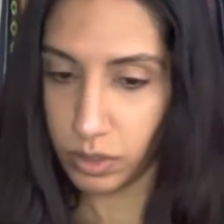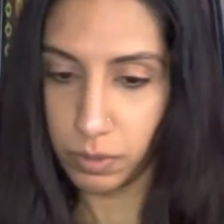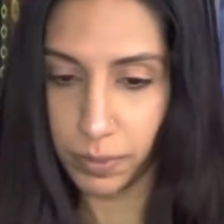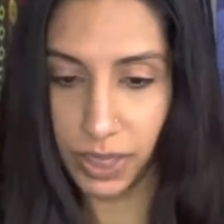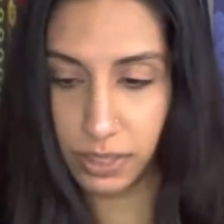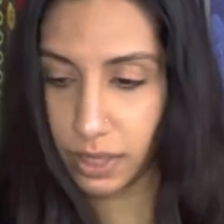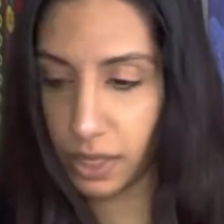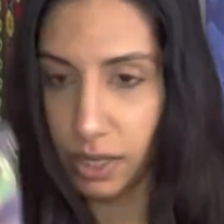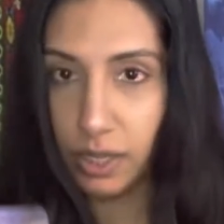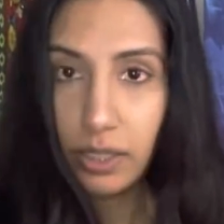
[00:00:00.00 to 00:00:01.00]
because of
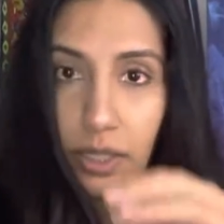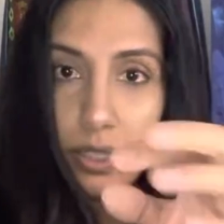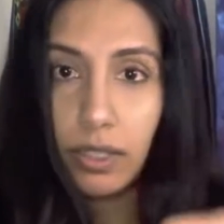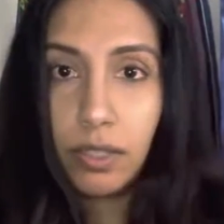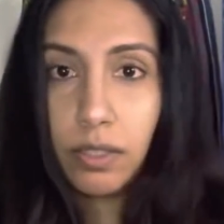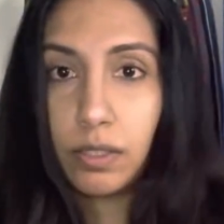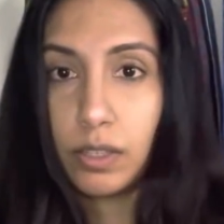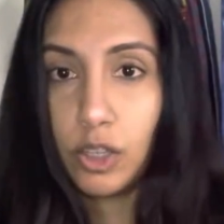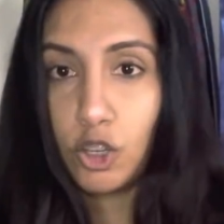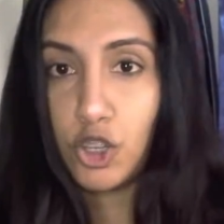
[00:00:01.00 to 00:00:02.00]
this.
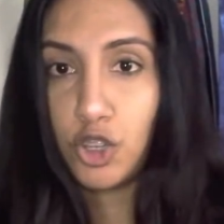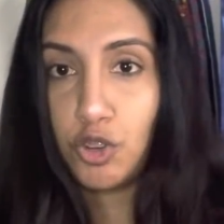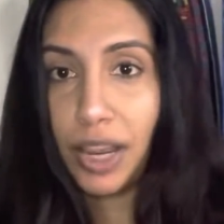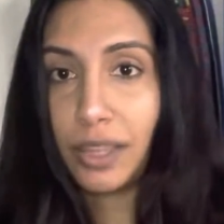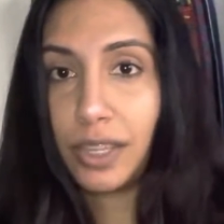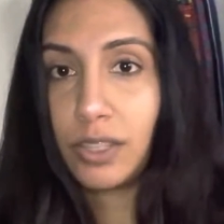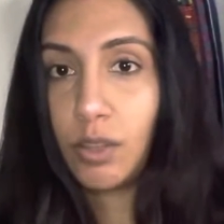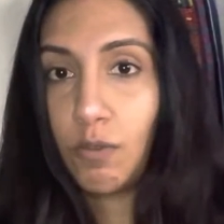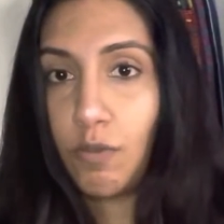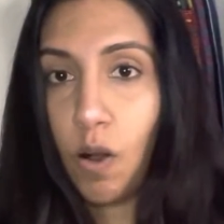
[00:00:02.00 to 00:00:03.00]
Your strength is
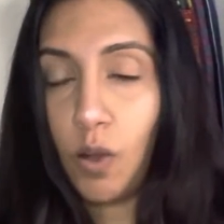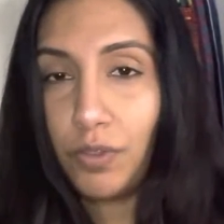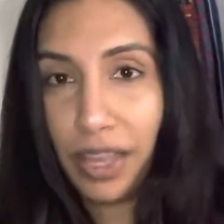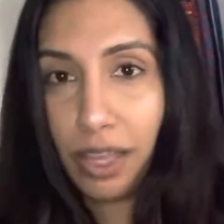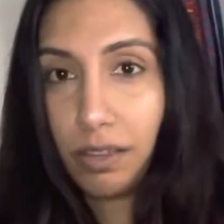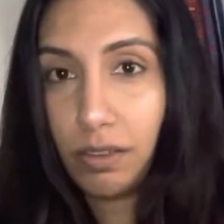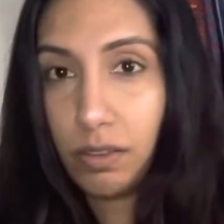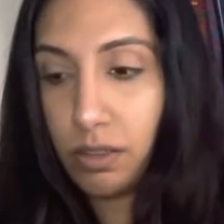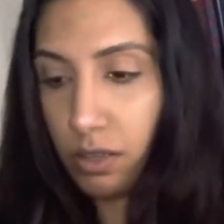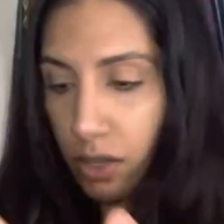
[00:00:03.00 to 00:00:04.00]
evolving.
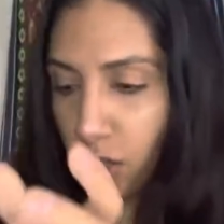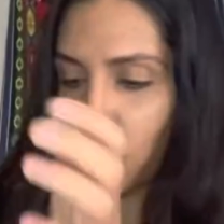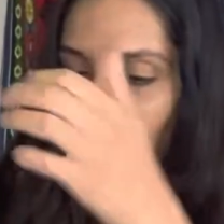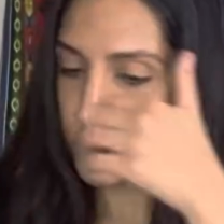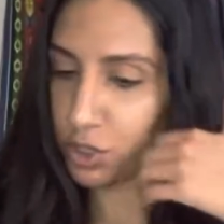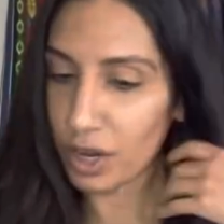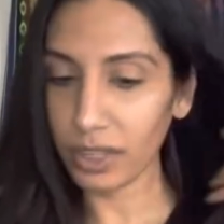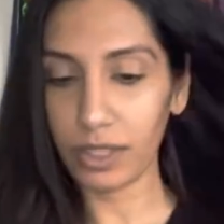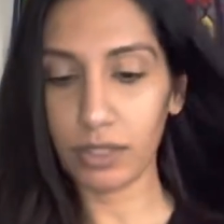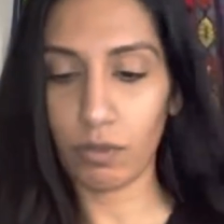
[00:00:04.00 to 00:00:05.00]
Your
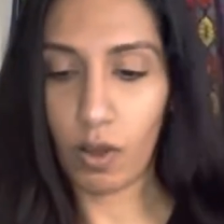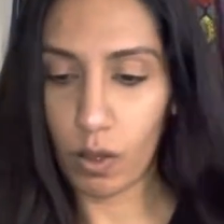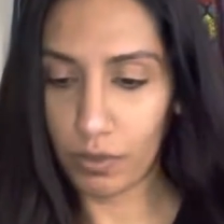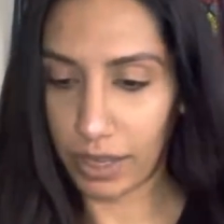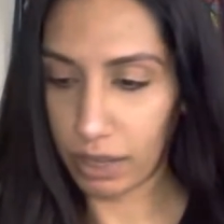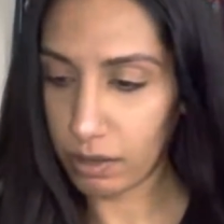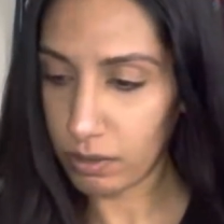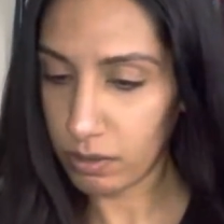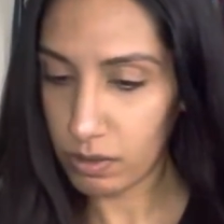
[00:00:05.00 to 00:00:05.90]
strength is evolving.